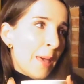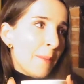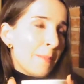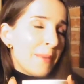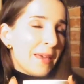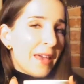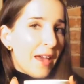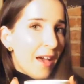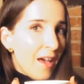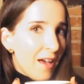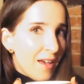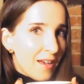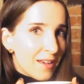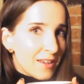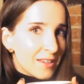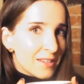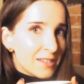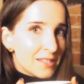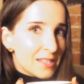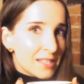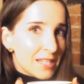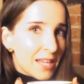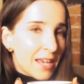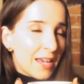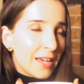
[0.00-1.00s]

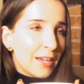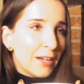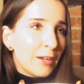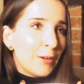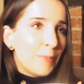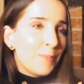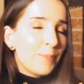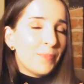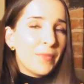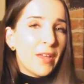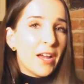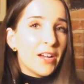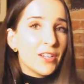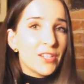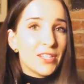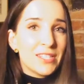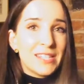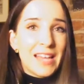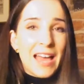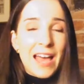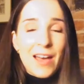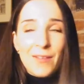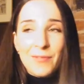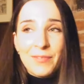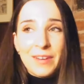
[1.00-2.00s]
because I just
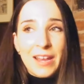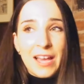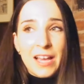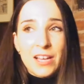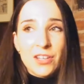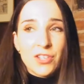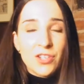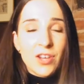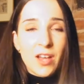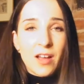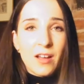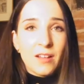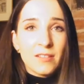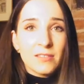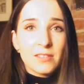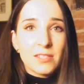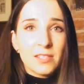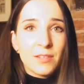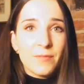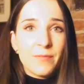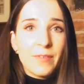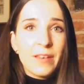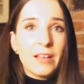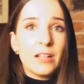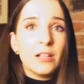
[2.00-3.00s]
haven't had chance
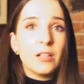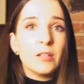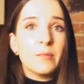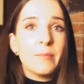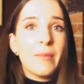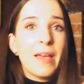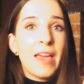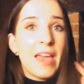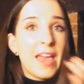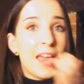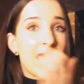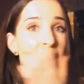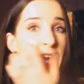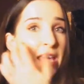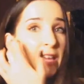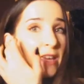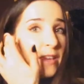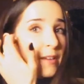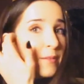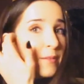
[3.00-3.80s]
to film a...